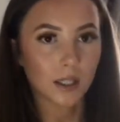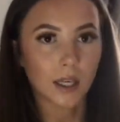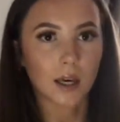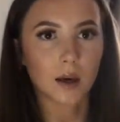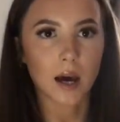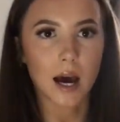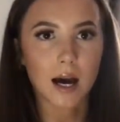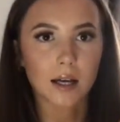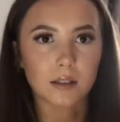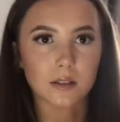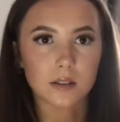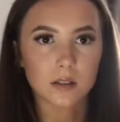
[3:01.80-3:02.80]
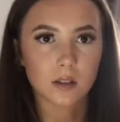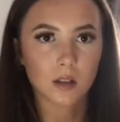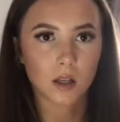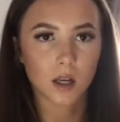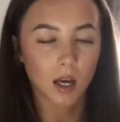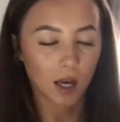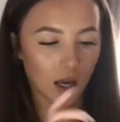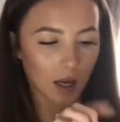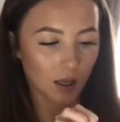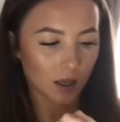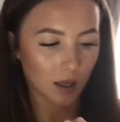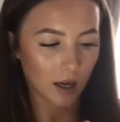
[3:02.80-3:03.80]
yeah, and
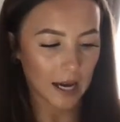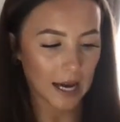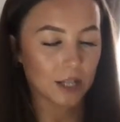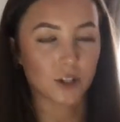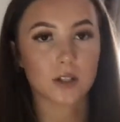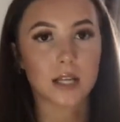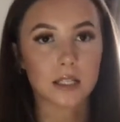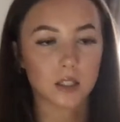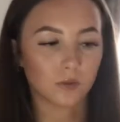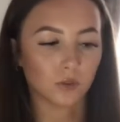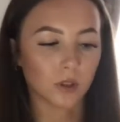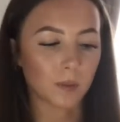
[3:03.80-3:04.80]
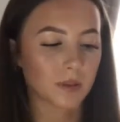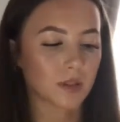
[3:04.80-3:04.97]
I just tend to roll them